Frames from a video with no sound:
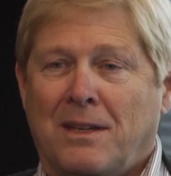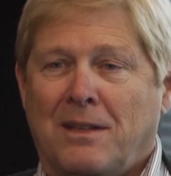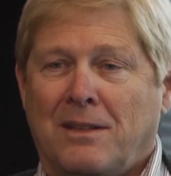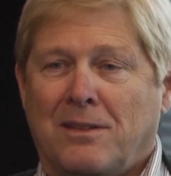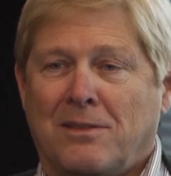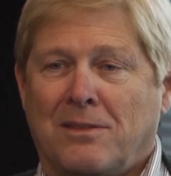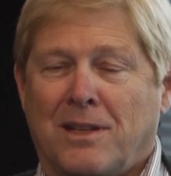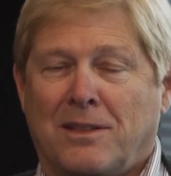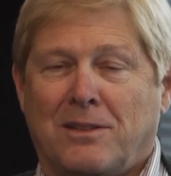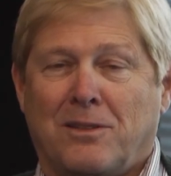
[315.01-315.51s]

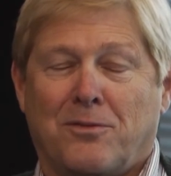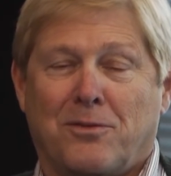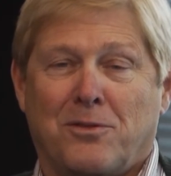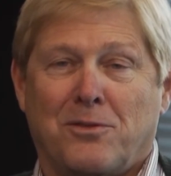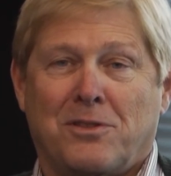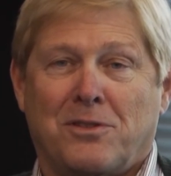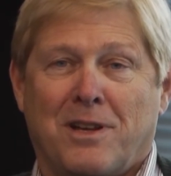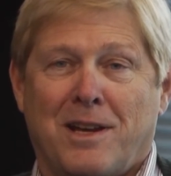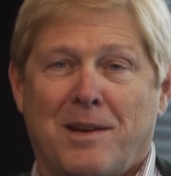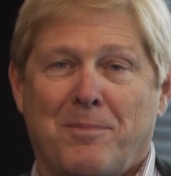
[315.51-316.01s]
it's not the
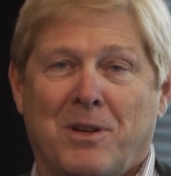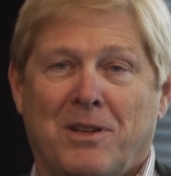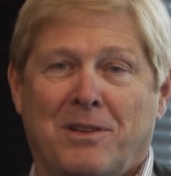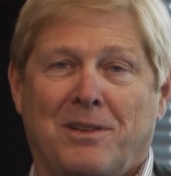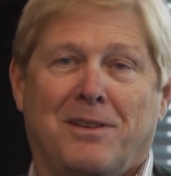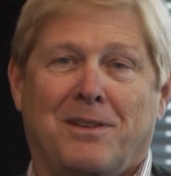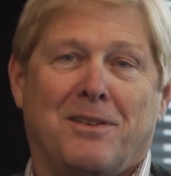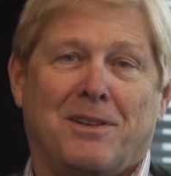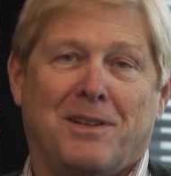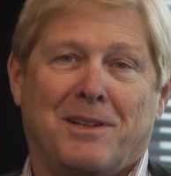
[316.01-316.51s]
first time. I,
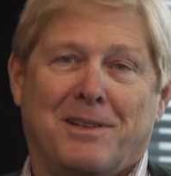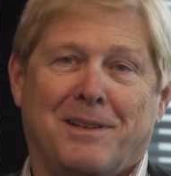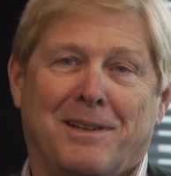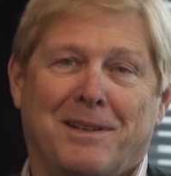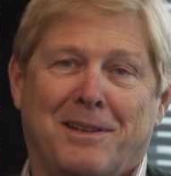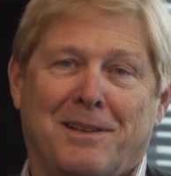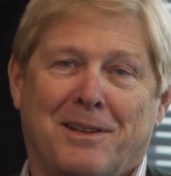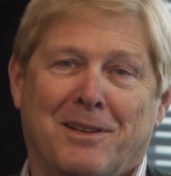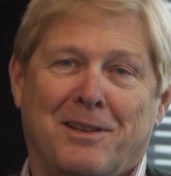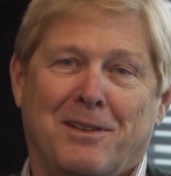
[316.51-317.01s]
you know,
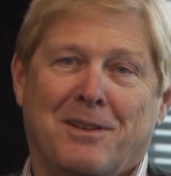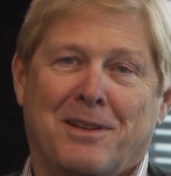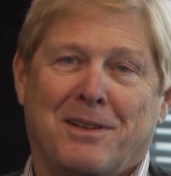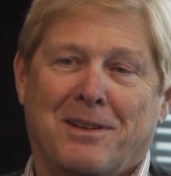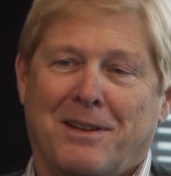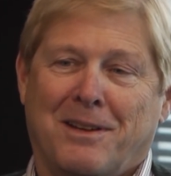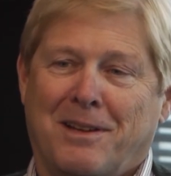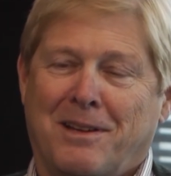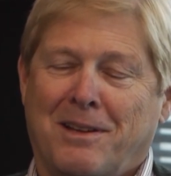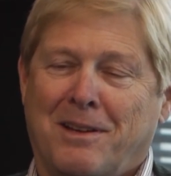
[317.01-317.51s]
I,
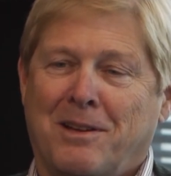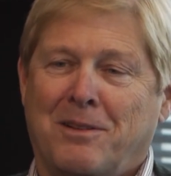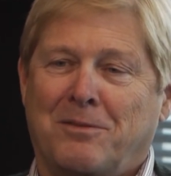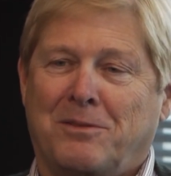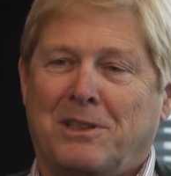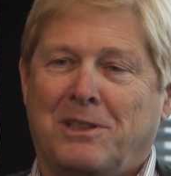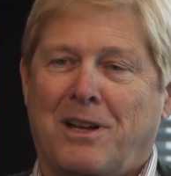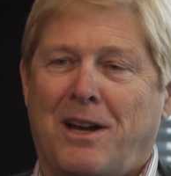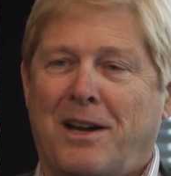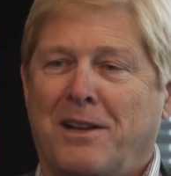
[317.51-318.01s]
I, I have a
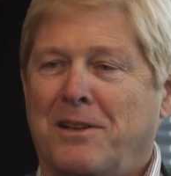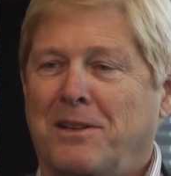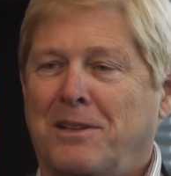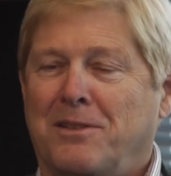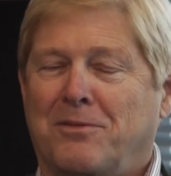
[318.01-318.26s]
lot of